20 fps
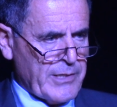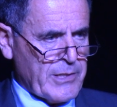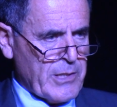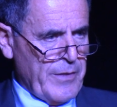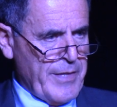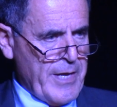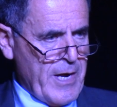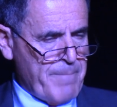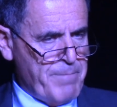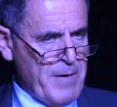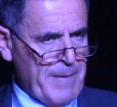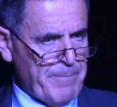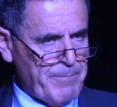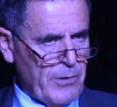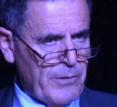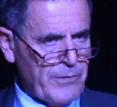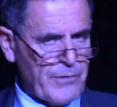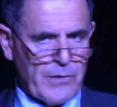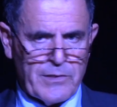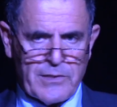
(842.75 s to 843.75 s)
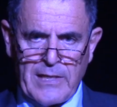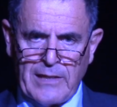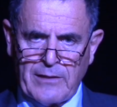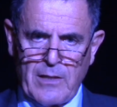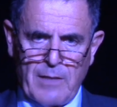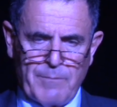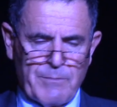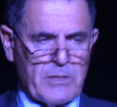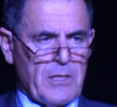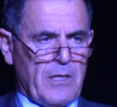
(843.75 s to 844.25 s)
so their people said
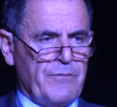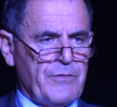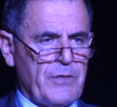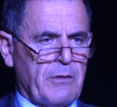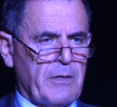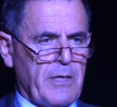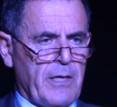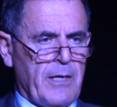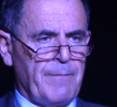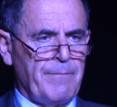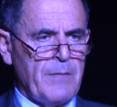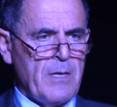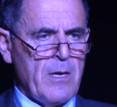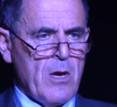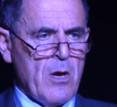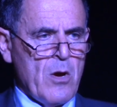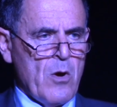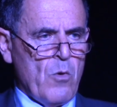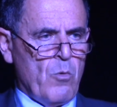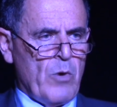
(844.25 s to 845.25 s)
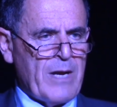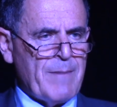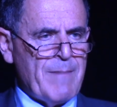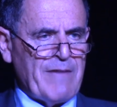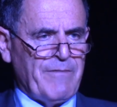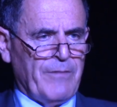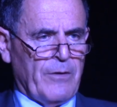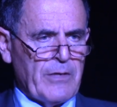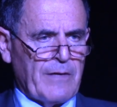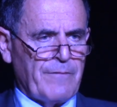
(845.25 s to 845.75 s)
to themselves, okay, what am
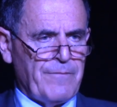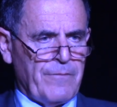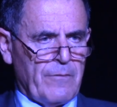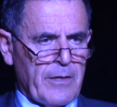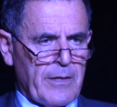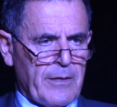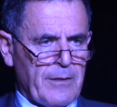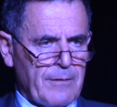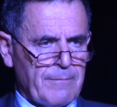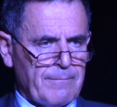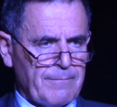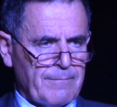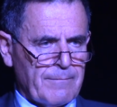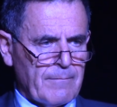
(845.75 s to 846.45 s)
I voting for here?